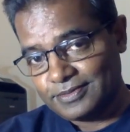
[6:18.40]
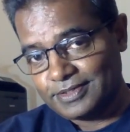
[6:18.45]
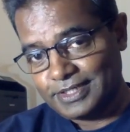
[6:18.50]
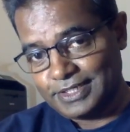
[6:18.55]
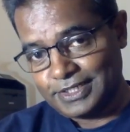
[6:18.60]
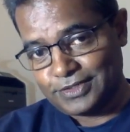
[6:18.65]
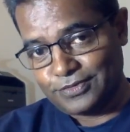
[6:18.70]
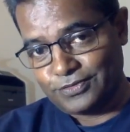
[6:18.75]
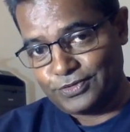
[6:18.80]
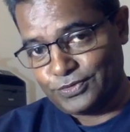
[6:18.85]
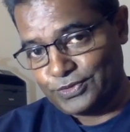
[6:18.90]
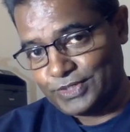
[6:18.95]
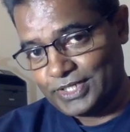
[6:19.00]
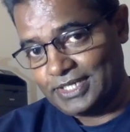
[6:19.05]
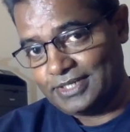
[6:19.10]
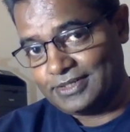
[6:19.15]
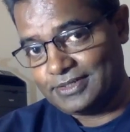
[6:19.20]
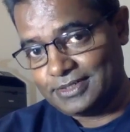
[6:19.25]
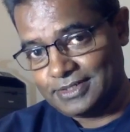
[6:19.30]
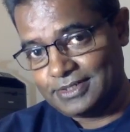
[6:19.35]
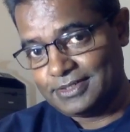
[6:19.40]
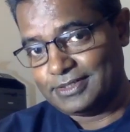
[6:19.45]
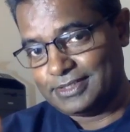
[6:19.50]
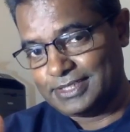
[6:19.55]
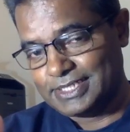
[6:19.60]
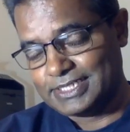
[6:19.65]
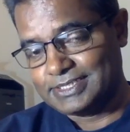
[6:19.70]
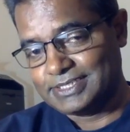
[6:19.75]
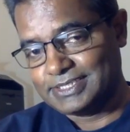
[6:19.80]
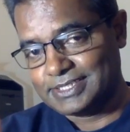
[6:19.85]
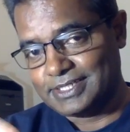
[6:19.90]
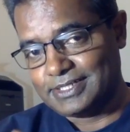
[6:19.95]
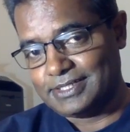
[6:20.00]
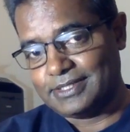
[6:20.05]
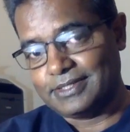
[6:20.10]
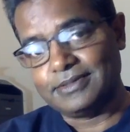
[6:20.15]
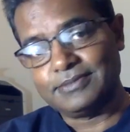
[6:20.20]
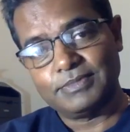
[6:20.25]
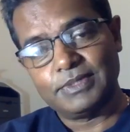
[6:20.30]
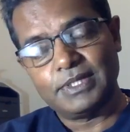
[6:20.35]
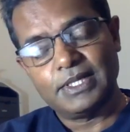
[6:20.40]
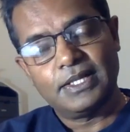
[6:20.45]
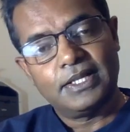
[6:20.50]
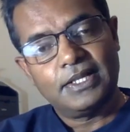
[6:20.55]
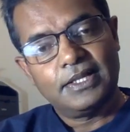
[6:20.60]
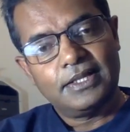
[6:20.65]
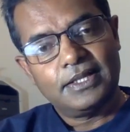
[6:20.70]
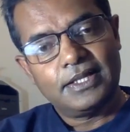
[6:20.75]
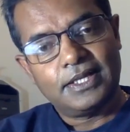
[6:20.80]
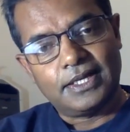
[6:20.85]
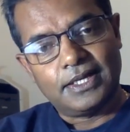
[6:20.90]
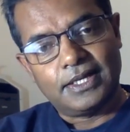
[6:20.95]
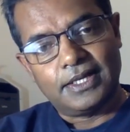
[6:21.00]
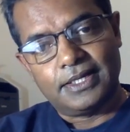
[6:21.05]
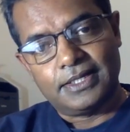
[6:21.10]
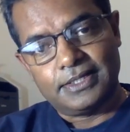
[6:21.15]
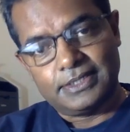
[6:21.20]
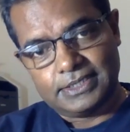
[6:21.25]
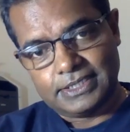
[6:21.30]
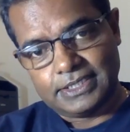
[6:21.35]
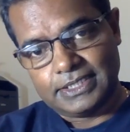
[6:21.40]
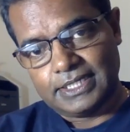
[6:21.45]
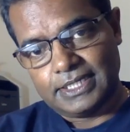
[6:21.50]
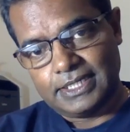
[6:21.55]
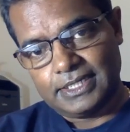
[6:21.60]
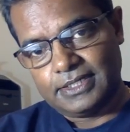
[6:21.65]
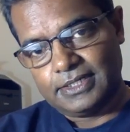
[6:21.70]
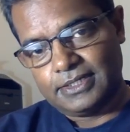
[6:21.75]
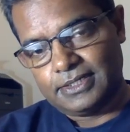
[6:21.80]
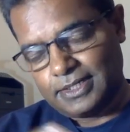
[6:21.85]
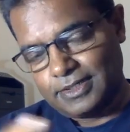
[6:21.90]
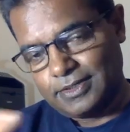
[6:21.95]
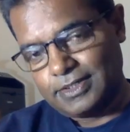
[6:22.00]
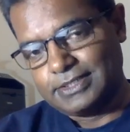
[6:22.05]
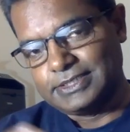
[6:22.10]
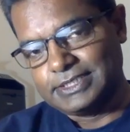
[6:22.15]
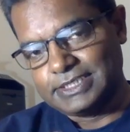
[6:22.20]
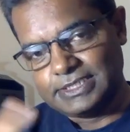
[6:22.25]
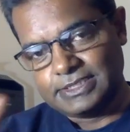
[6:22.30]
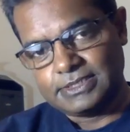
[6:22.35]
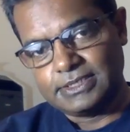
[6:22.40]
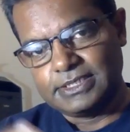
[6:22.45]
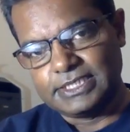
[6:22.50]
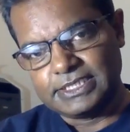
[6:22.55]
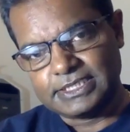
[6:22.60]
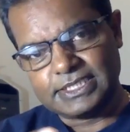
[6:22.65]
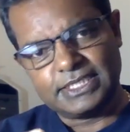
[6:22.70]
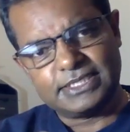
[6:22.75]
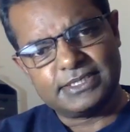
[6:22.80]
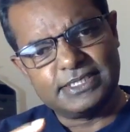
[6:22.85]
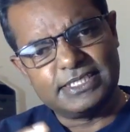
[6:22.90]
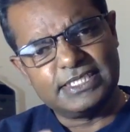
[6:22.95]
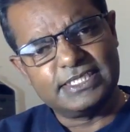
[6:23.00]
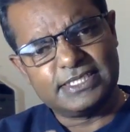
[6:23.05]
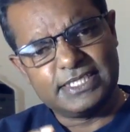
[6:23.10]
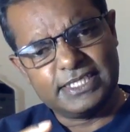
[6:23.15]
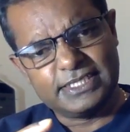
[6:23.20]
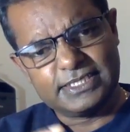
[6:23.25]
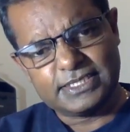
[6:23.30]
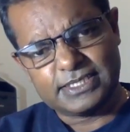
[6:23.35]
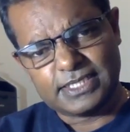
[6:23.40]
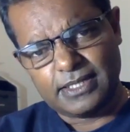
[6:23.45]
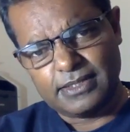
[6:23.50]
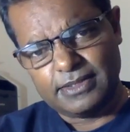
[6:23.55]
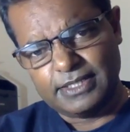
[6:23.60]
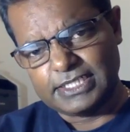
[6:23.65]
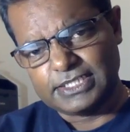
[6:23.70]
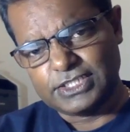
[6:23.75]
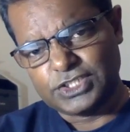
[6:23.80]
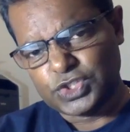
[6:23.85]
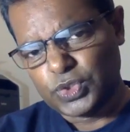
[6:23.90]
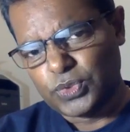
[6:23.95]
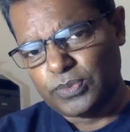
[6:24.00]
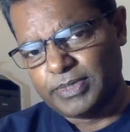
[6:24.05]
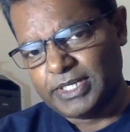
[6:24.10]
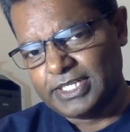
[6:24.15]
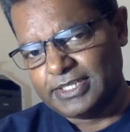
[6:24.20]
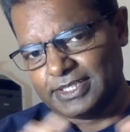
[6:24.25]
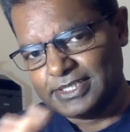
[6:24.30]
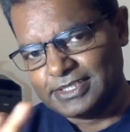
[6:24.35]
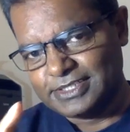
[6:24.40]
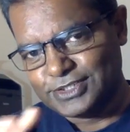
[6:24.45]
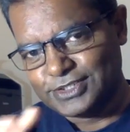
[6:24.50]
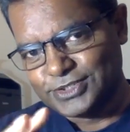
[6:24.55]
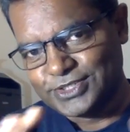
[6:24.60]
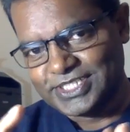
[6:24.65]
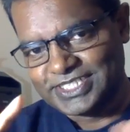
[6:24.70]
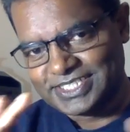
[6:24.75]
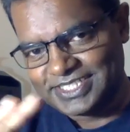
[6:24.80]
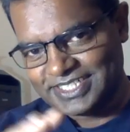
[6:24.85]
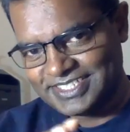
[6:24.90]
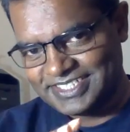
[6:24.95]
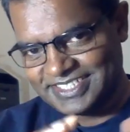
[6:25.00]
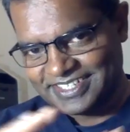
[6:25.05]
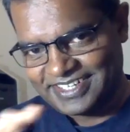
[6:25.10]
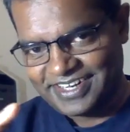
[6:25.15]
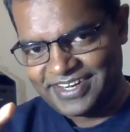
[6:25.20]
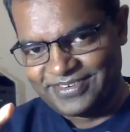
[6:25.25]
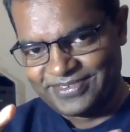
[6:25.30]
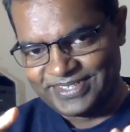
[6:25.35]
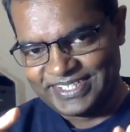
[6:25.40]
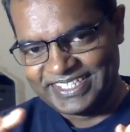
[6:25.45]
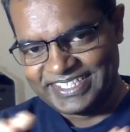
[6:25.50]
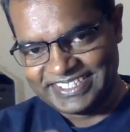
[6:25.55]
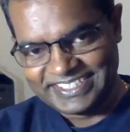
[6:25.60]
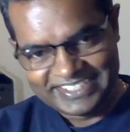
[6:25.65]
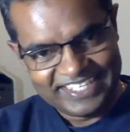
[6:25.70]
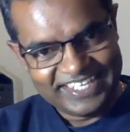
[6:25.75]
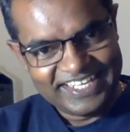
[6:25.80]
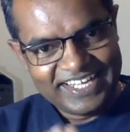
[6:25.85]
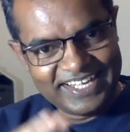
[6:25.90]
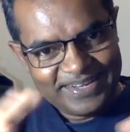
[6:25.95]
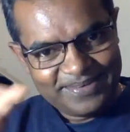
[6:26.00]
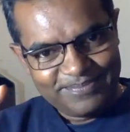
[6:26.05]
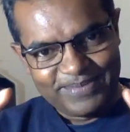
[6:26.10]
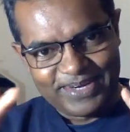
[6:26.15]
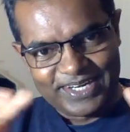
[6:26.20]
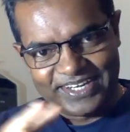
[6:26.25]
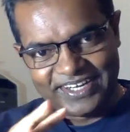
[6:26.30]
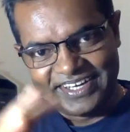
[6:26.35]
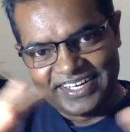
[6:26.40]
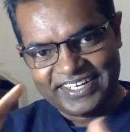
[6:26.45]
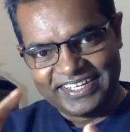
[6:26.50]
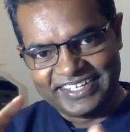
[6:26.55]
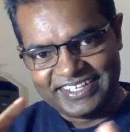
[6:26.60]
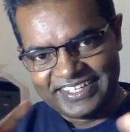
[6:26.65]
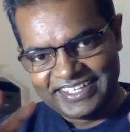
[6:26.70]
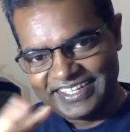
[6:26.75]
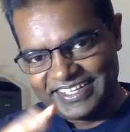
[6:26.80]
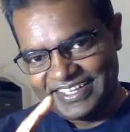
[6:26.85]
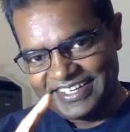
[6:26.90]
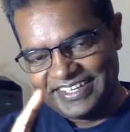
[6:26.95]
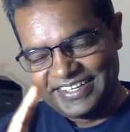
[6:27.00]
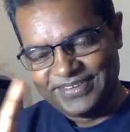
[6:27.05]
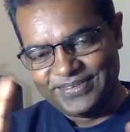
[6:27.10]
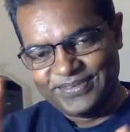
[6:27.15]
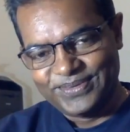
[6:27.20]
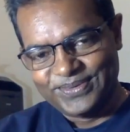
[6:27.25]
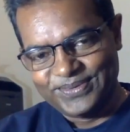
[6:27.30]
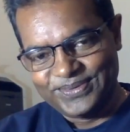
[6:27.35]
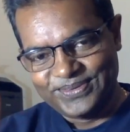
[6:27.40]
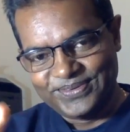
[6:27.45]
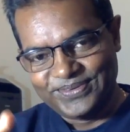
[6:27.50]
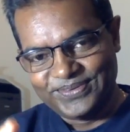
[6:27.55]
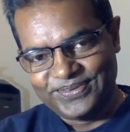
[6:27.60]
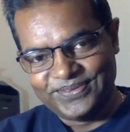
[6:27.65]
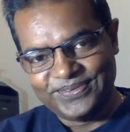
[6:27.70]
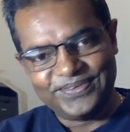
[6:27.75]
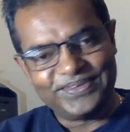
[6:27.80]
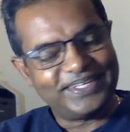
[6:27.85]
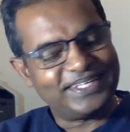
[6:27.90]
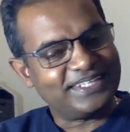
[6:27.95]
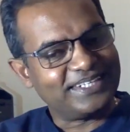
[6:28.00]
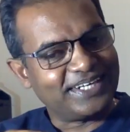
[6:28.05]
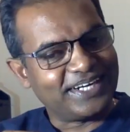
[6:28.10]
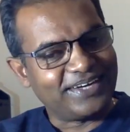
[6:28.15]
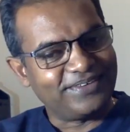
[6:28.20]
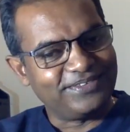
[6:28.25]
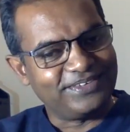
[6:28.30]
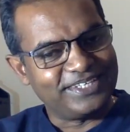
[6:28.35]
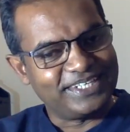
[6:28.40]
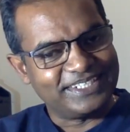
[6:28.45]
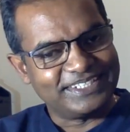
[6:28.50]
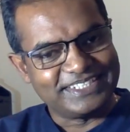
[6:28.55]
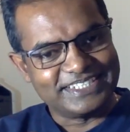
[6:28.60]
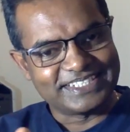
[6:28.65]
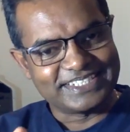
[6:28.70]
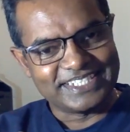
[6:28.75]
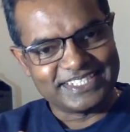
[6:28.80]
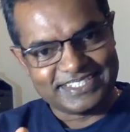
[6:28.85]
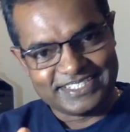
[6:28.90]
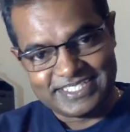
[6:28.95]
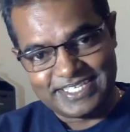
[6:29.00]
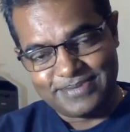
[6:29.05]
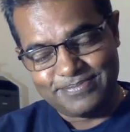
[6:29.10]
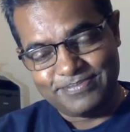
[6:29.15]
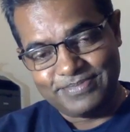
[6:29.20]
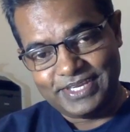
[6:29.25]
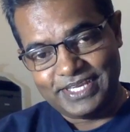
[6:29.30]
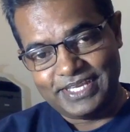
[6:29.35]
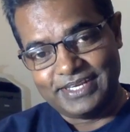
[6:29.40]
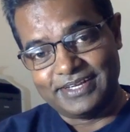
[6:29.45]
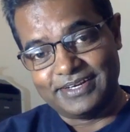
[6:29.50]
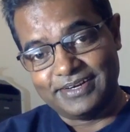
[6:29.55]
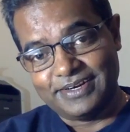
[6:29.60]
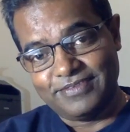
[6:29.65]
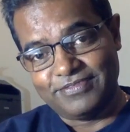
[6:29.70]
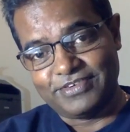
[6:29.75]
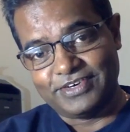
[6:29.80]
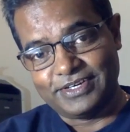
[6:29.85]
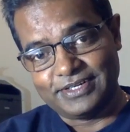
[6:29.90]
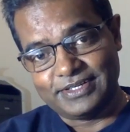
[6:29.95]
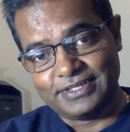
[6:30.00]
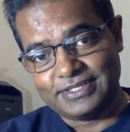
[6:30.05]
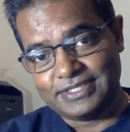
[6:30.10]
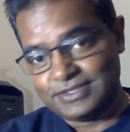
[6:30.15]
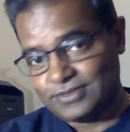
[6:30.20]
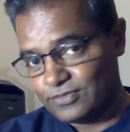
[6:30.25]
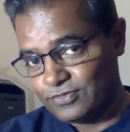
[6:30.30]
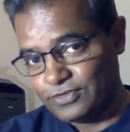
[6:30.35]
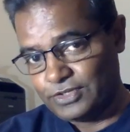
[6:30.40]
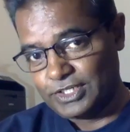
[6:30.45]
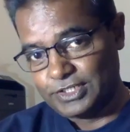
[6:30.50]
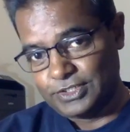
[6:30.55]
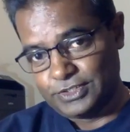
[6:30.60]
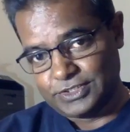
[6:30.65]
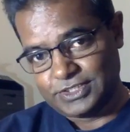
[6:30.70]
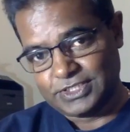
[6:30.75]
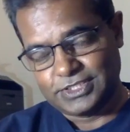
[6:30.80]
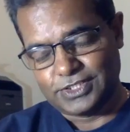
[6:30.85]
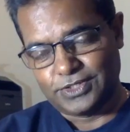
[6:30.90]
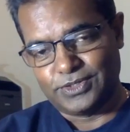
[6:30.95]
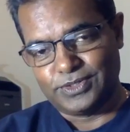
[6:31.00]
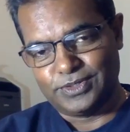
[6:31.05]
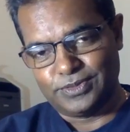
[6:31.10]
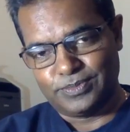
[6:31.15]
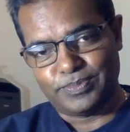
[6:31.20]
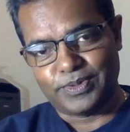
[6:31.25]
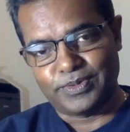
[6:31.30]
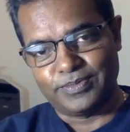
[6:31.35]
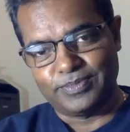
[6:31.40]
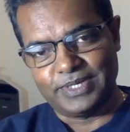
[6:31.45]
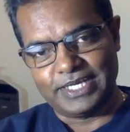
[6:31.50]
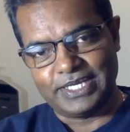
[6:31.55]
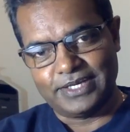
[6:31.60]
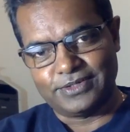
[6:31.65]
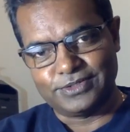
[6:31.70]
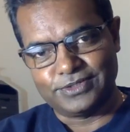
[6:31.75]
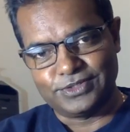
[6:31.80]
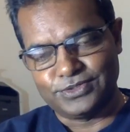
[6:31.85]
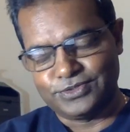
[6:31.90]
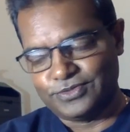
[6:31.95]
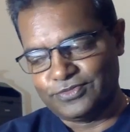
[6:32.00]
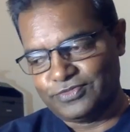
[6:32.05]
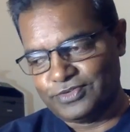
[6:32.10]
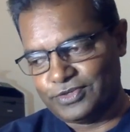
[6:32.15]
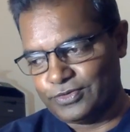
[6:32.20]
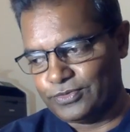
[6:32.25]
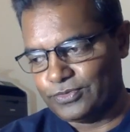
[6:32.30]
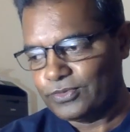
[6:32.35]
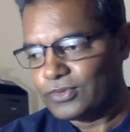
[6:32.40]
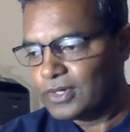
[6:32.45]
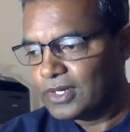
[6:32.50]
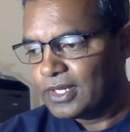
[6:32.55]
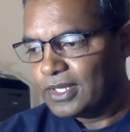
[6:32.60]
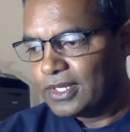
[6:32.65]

interview date. That's again, I'll just discuss these things. There's so many things to discuss around these, but I will discuss them in a different video. So you probably have to do a few